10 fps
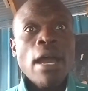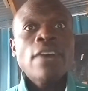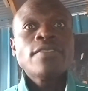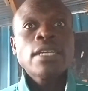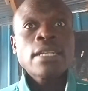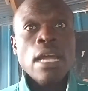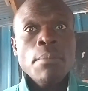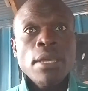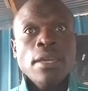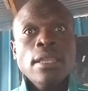after
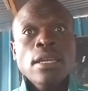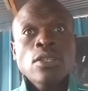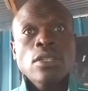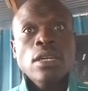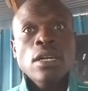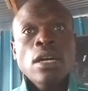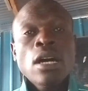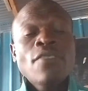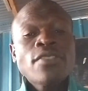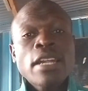rubbing
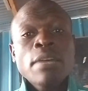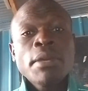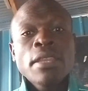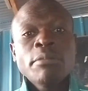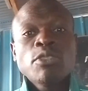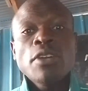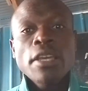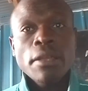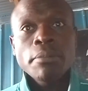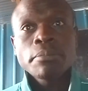them together.